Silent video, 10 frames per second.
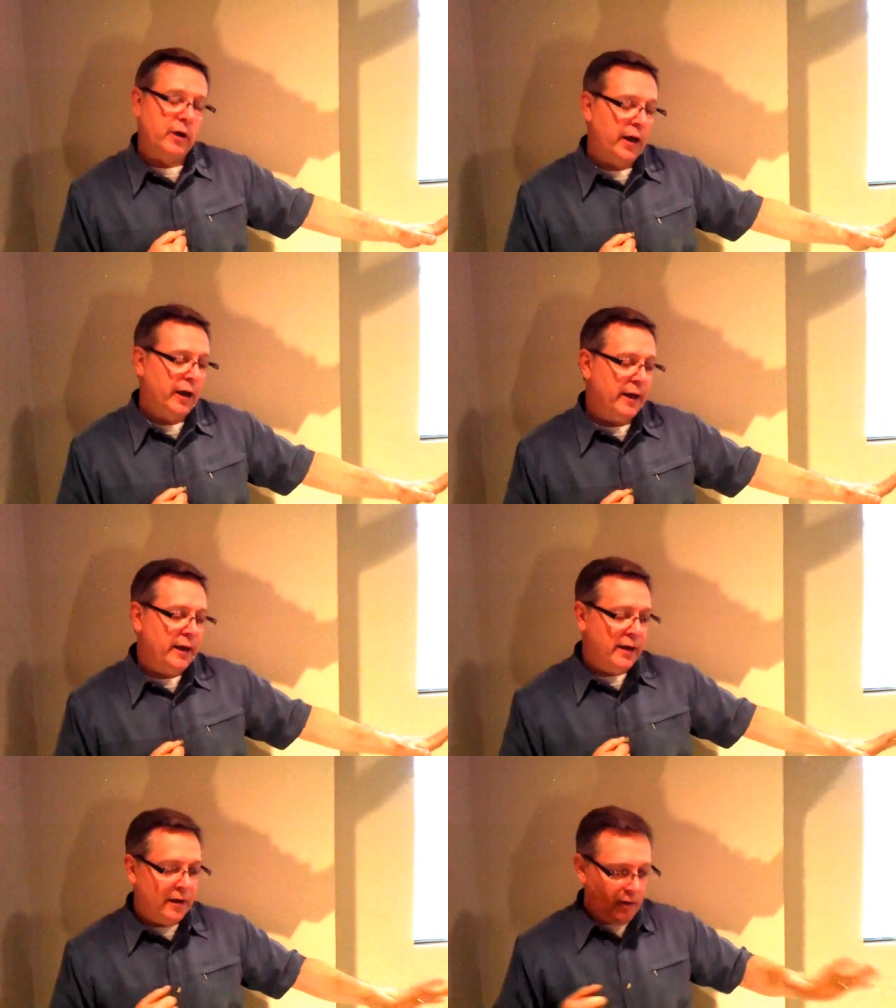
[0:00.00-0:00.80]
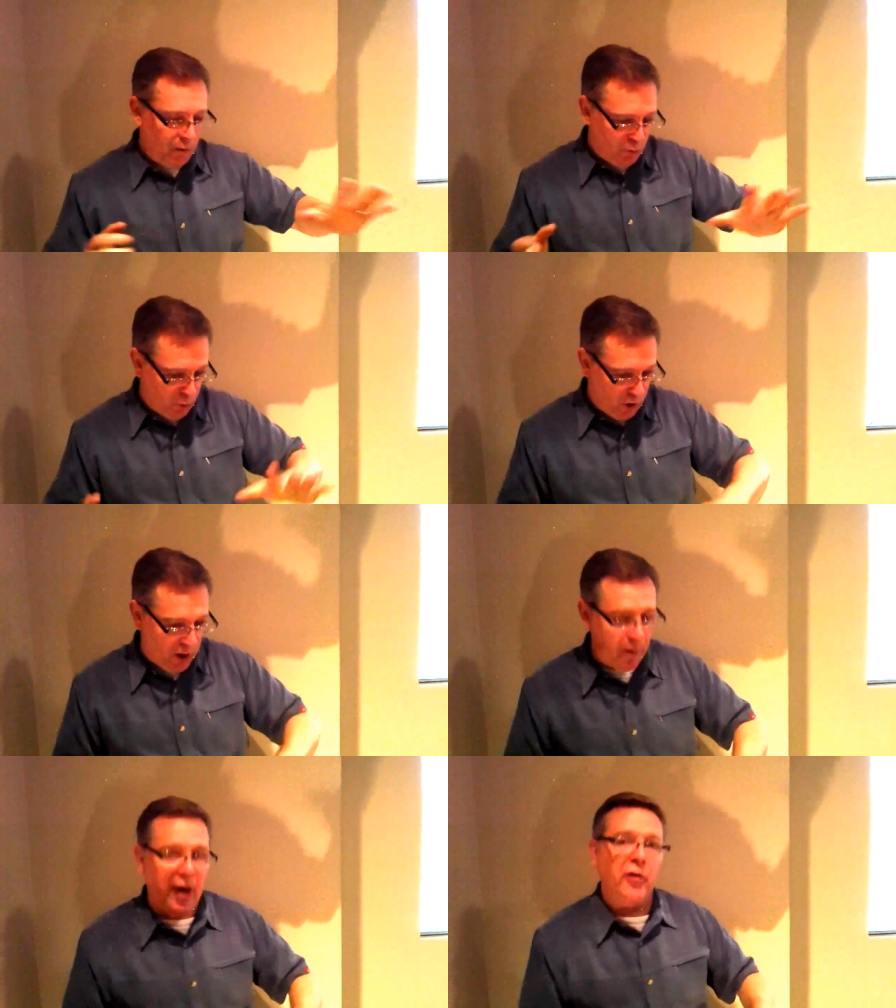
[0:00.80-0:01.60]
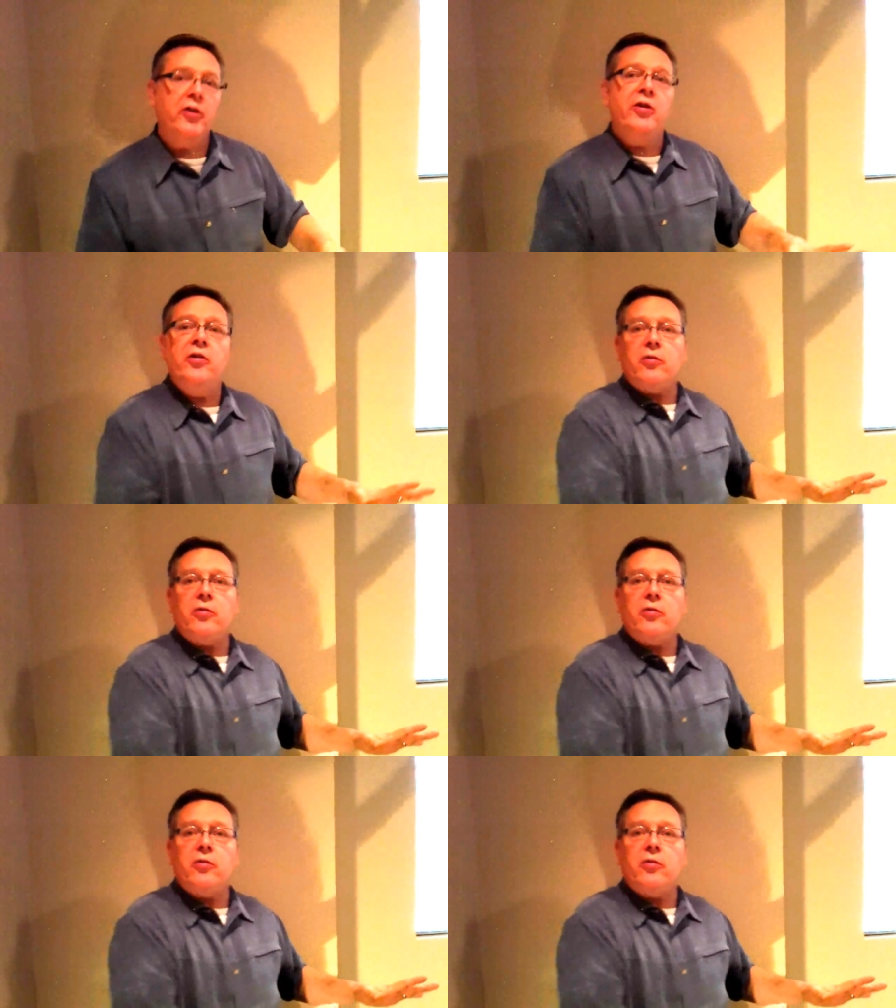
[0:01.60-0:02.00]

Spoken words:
Okay, brought him out here.